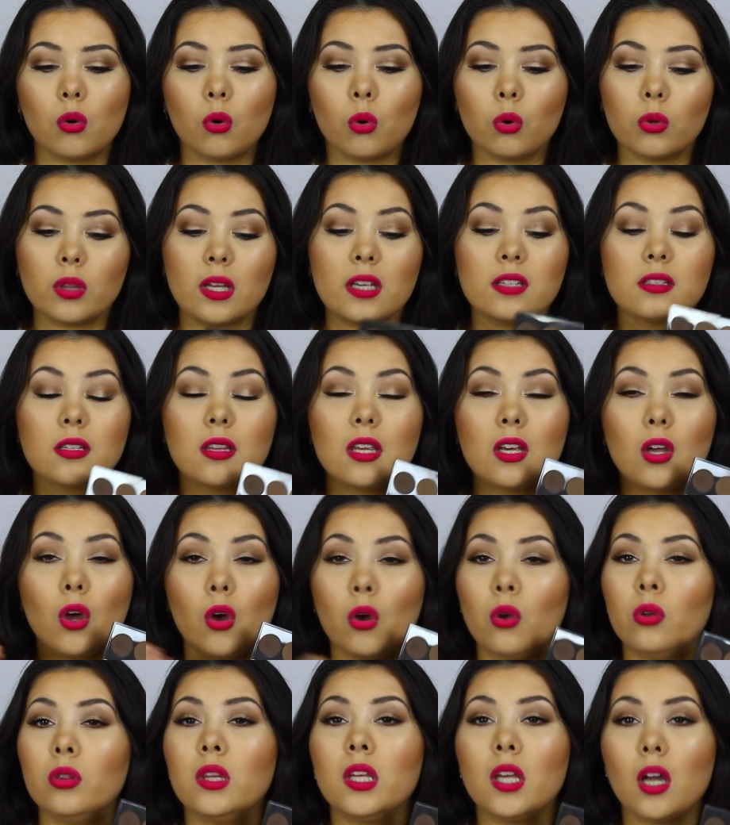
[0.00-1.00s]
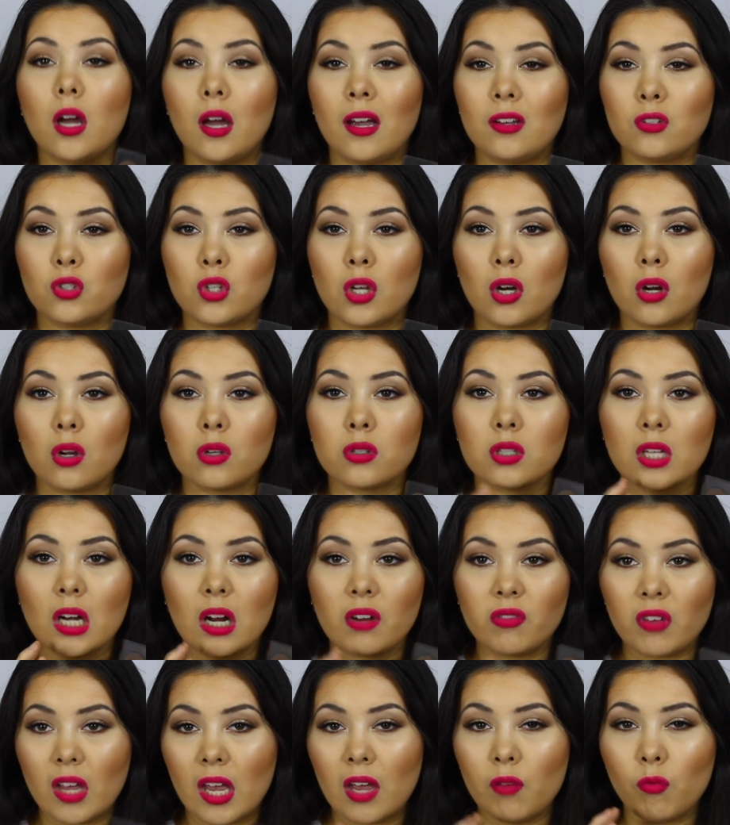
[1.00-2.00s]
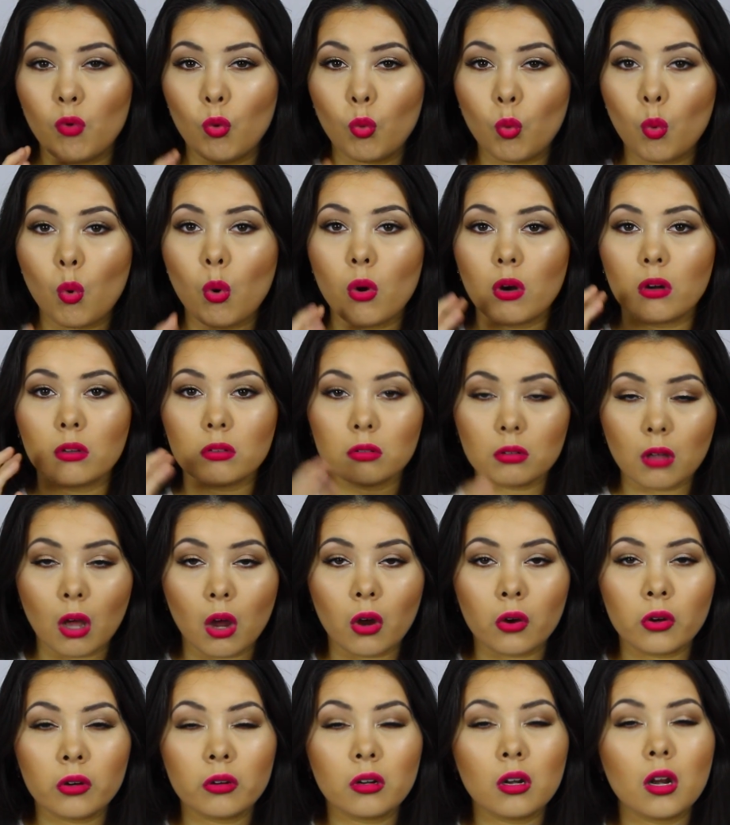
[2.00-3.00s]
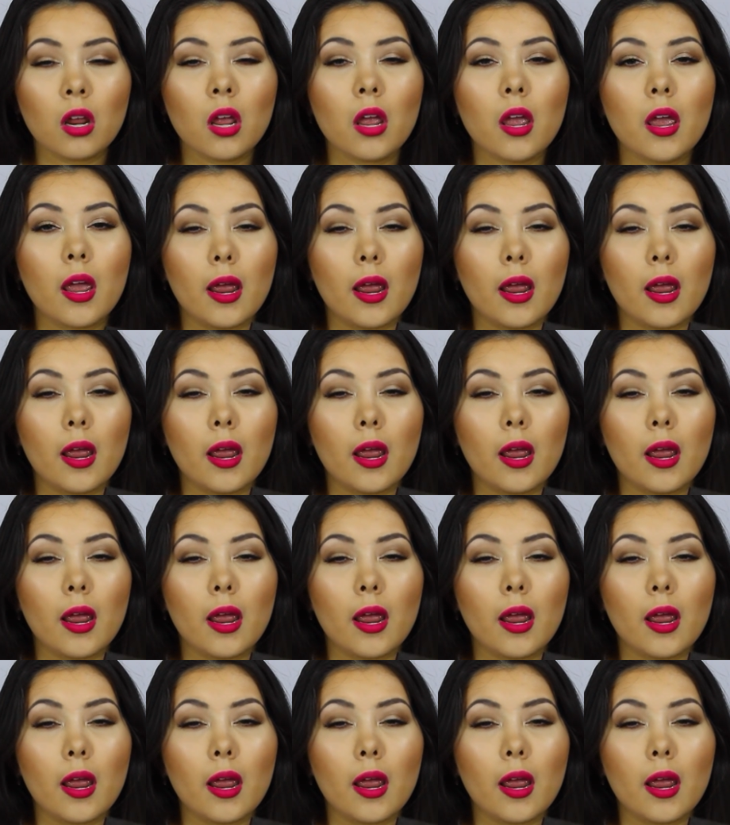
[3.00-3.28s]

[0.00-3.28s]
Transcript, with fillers: or these are the only eyeshadows that I've ever worn alone,